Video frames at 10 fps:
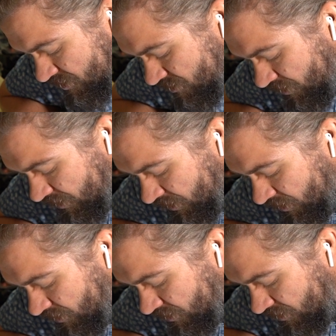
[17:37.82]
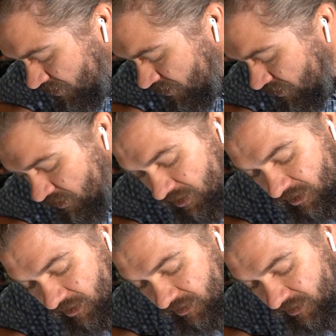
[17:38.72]
too, I think.
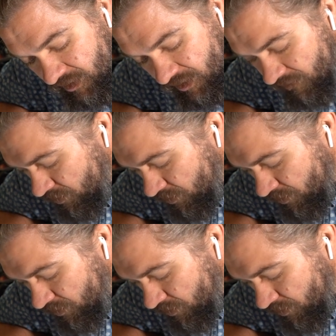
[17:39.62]
Tentative